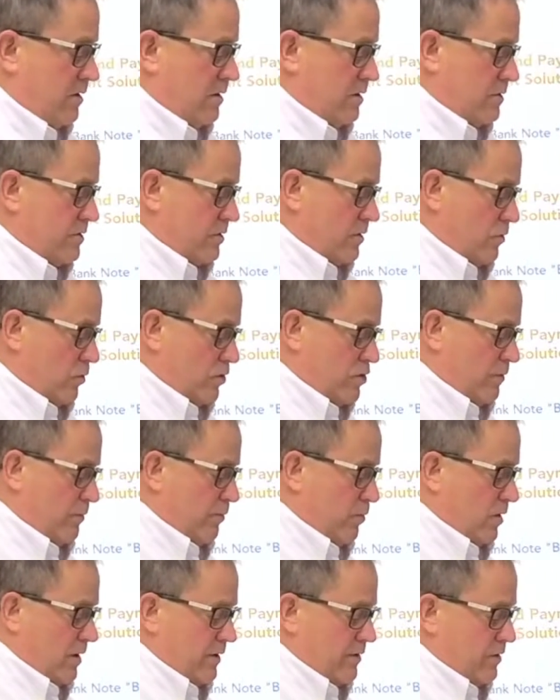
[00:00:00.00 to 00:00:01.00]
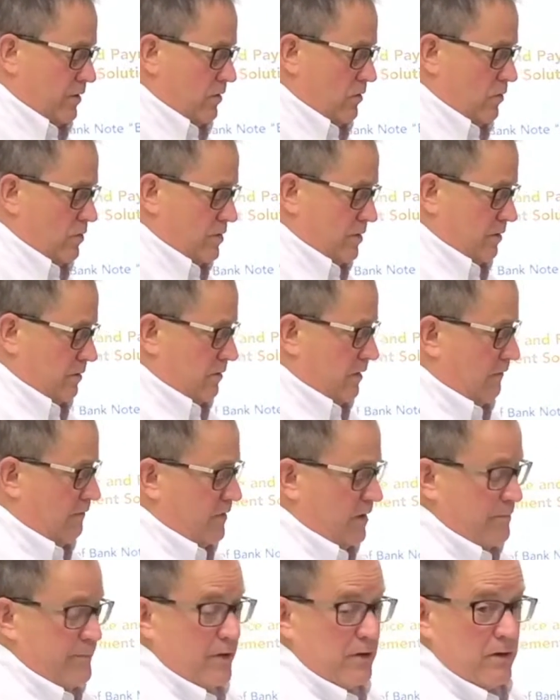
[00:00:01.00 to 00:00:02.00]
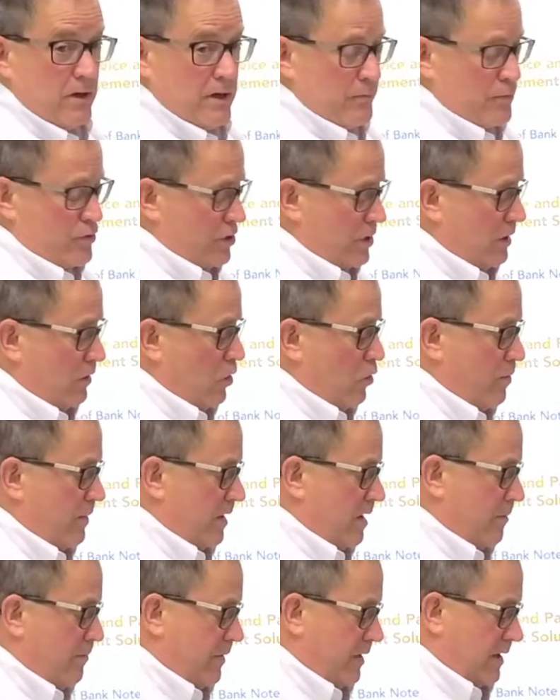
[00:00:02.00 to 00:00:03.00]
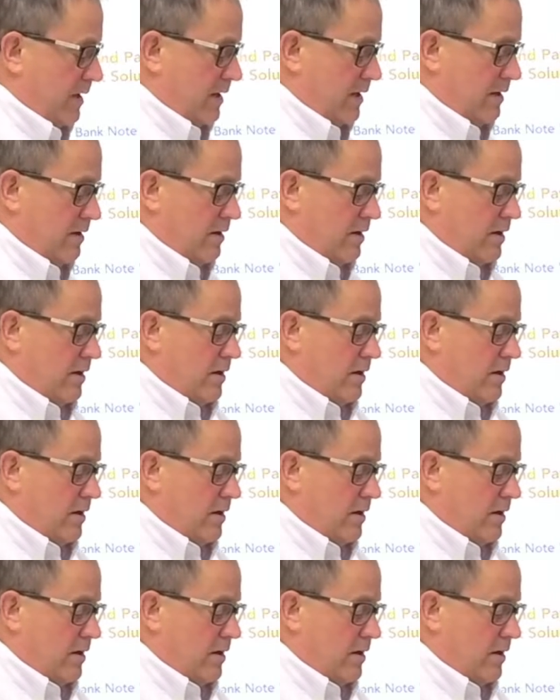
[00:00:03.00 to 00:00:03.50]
So what you want to do is lift up the clamshell, open it up again,